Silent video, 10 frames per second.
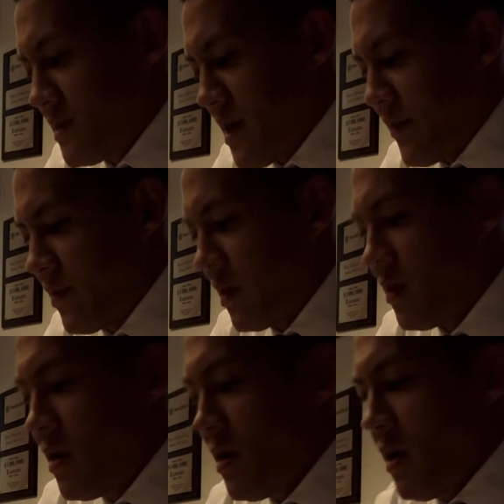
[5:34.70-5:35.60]
Fantastic.
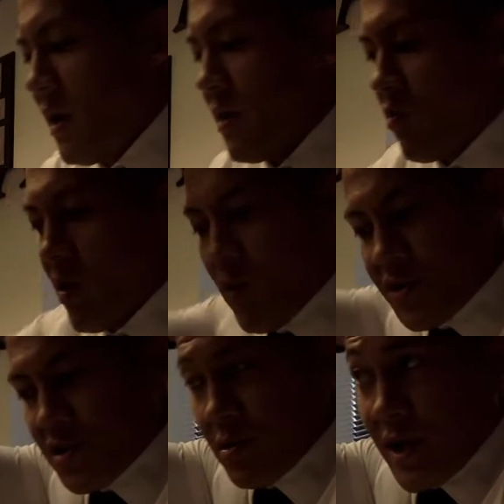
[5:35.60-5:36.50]
And
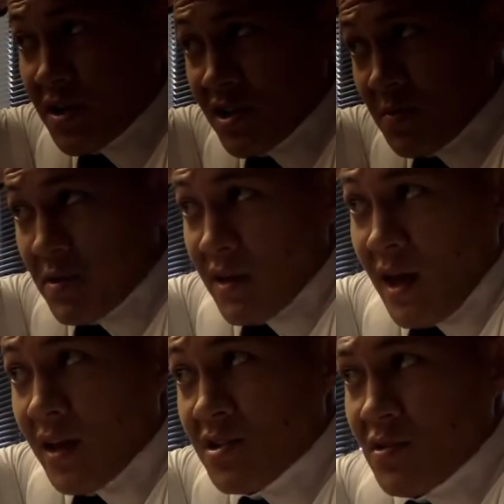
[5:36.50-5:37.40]
what's your relationship with the
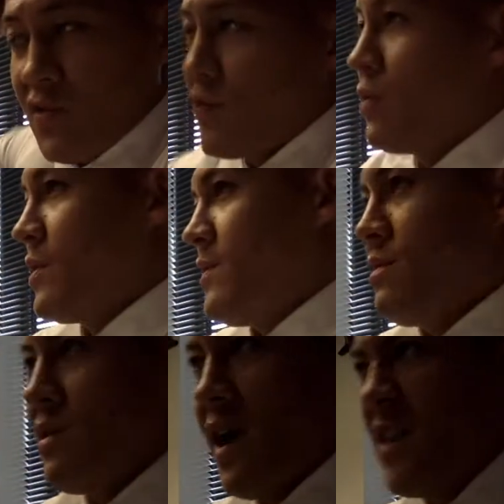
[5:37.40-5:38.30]
agent who sold it to you?
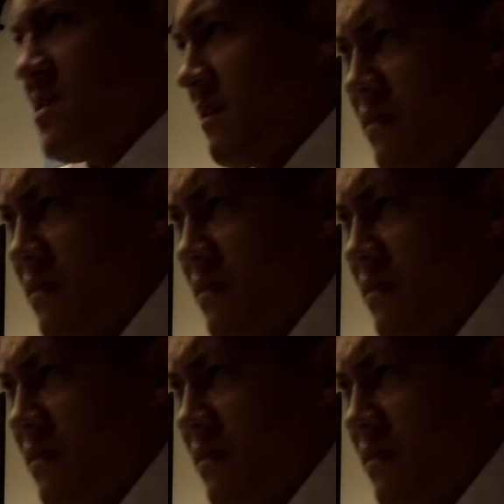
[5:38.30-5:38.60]
Are you guys like